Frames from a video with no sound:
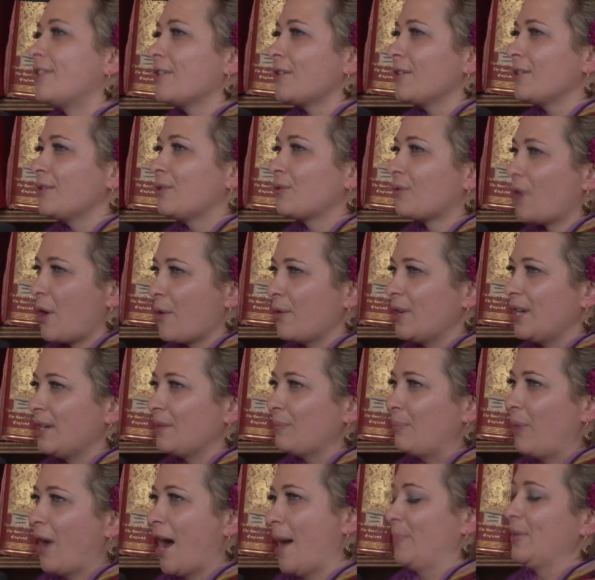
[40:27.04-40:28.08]
the growing
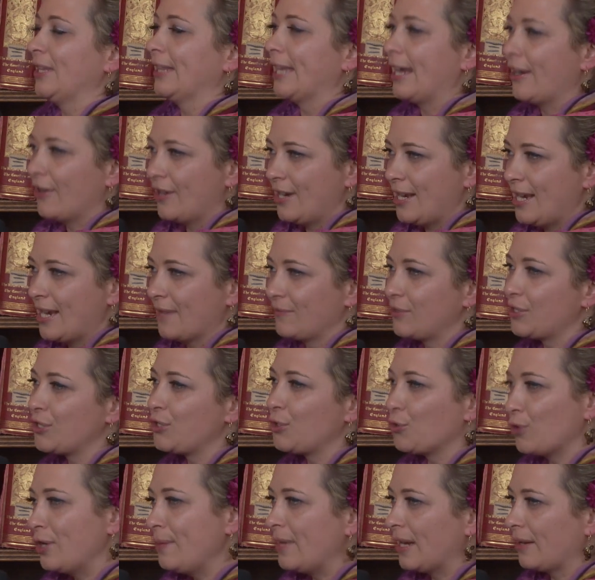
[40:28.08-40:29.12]
popularity of
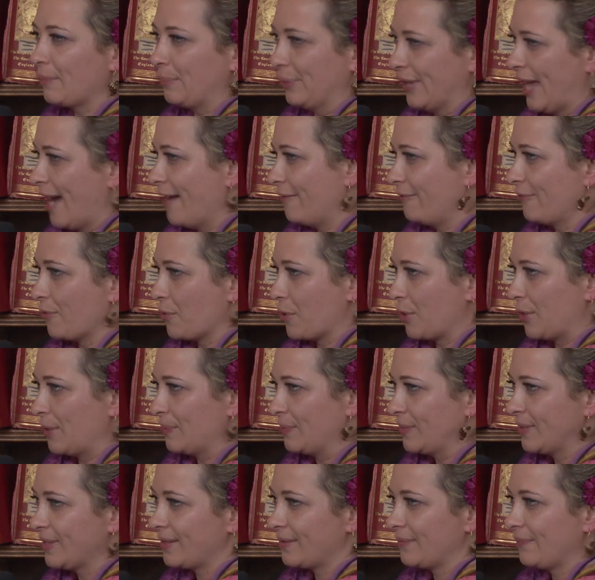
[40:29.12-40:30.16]
streaming
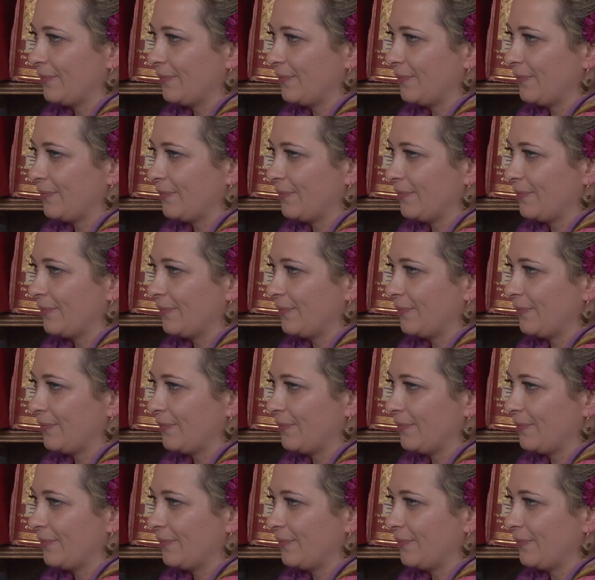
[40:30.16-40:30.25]
platforms,